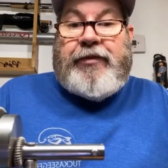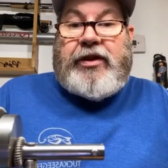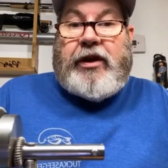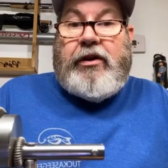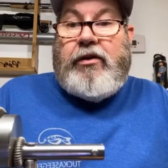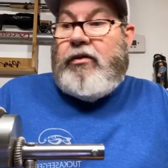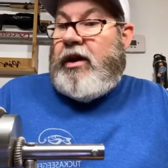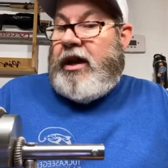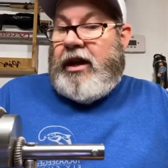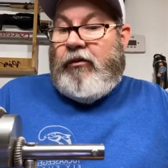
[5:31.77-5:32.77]
So
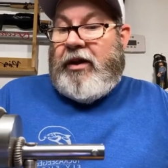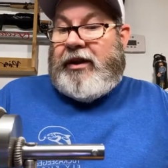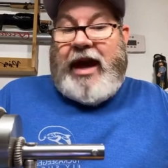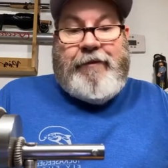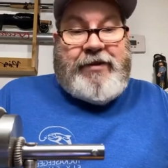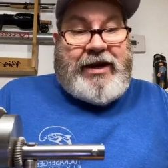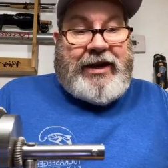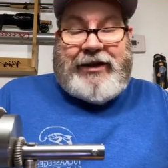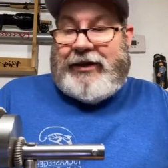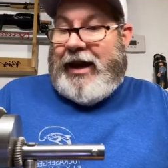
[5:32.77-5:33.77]
with that
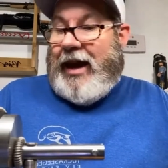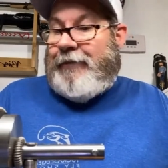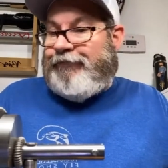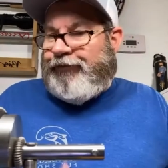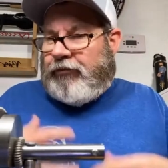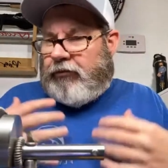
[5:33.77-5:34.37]
being said,